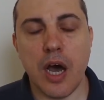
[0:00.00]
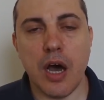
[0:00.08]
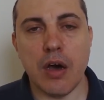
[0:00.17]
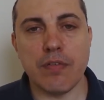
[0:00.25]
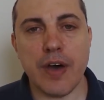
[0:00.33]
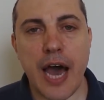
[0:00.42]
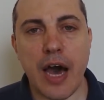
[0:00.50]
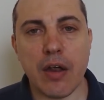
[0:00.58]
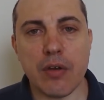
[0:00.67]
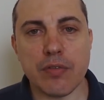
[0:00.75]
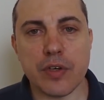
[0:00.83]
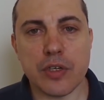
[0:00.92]
of
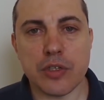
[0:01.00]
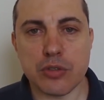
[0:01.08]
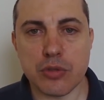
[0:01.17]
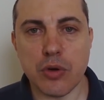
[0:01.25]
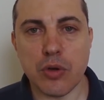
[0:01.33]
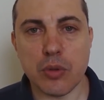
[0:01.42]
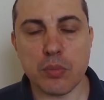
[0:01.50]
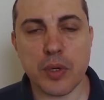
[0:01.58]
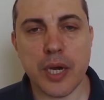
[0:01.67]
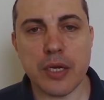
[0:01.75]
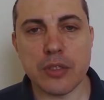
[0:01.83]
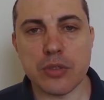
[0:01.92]
out-of-control
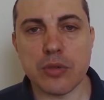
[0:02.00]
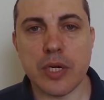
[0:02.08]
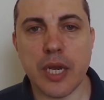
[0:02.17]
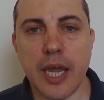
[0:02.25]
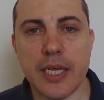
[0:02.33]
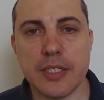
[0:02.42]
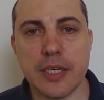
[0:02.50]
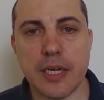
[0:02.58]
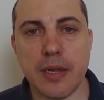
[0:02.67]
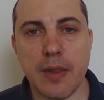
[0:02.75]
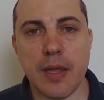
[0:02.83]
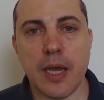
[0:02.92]
predatory
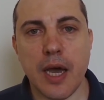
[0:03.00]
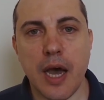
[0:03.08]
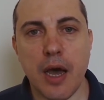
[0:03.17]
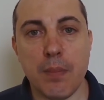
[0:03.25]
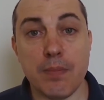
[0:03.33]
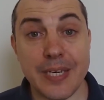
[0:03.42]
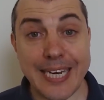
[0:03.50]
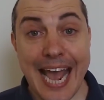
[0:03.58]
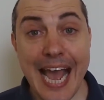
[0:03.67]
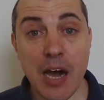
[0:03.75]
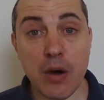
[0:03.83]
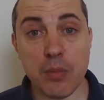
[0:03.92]
lending,
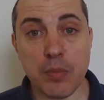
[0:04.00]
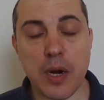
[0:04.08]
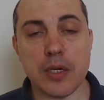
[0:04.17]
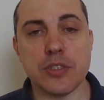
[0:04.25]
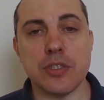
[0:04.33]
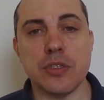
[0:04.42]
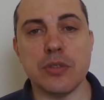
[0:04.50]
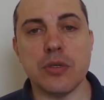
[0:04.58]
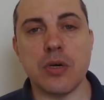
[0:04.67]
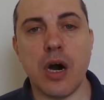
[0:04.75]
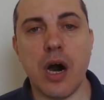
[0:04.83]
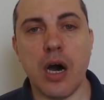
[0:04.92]
now brought to
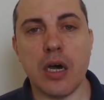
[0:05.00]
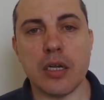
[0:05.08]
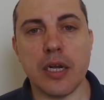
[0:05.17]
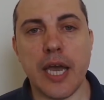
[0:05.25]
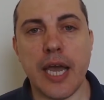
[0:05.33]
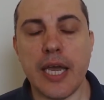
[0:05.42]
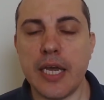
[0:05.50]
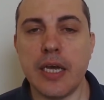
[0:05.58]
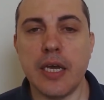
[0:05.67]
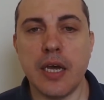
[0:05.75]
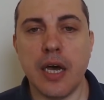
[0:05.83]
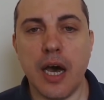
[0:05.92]
you on
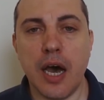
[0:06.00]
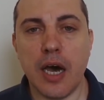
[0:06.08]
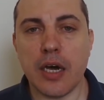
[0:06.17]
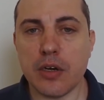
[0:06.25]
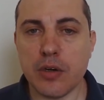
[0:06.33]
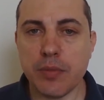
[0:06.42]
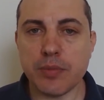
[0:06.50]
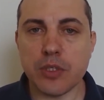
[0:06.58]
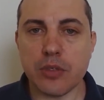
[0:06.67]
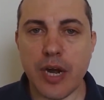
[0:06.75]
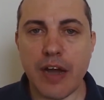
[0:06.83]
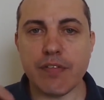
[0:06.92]
a
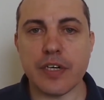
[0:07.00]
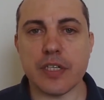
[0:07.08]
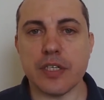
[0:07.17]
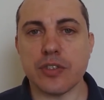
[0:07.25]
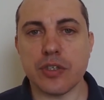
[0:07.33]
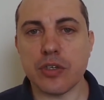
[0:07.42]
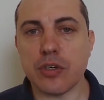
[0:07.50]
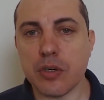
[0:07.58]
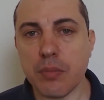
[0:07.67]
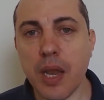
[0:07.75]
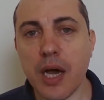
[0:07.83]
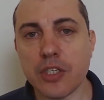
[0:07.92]
cryptographically
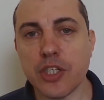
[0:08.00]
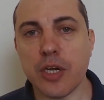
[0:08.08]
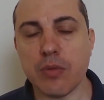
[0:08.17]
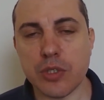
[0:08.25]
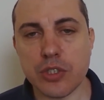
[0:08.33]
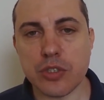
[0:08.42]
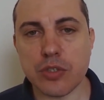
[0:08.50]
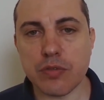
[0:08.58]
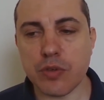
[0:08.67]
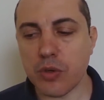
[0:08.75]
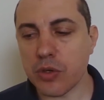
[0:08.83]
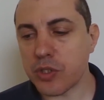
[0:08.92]
secured blockchain, which is,
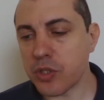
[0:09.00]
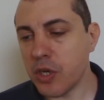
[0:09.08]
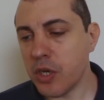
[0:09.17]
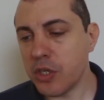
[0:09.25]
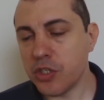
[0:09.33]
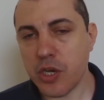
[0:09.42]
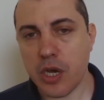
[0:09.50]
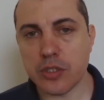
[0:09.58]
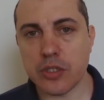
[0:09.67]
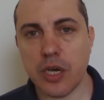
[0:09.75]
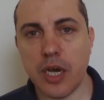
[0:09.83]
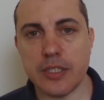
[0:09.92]
of course,
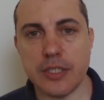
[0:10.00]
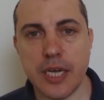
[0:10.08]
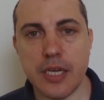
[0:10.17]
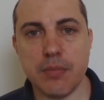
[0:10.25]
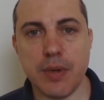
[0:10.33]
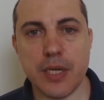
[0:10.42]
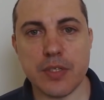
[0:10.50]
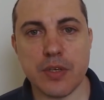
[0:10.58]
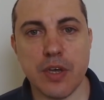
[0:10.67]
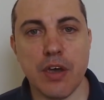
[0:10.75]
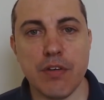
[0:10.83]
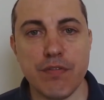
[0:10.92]
just a
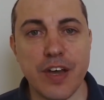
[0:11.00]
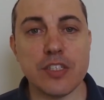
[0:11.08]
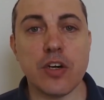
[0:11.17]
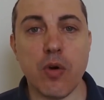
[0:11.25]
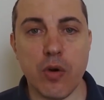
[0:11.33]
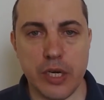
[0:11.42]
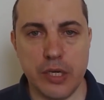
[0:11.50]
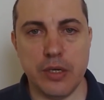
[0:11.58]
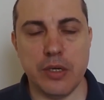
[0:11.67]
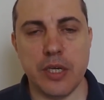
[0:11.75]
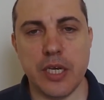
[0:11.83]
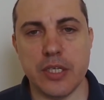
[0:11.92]
database. FedCoin
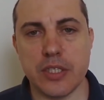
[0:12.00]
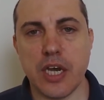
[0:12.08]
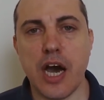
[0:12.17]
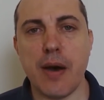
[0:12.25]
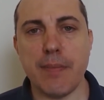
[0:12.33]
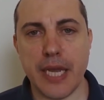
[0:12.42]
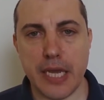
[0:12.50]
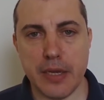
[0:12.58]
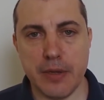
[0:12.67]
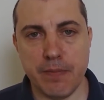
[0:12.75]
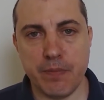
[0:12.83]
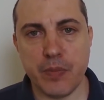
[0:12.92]
is coming,
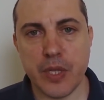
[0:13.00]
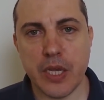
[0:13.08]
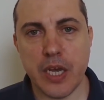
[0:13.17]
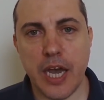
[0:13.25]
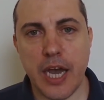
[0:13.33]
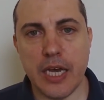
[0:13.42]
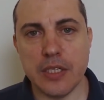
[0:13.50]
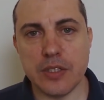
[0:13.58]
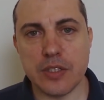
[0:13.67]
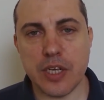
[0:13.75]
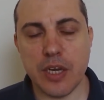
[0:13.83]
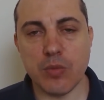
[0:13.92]

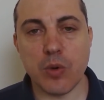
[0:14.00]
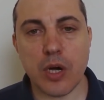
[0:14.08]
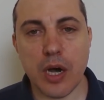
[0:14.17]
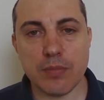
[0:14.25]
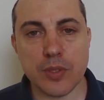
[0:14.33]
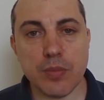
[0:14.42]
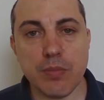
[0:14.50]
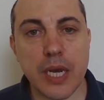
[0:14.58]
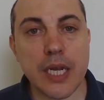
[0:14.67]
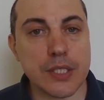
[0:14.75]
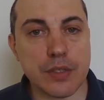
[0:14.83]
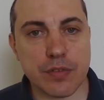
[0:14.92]
and it will come to
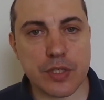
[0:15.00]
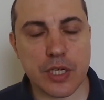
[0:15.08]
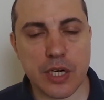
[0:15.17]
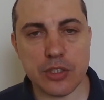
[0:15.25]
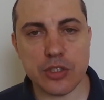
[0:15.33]
many different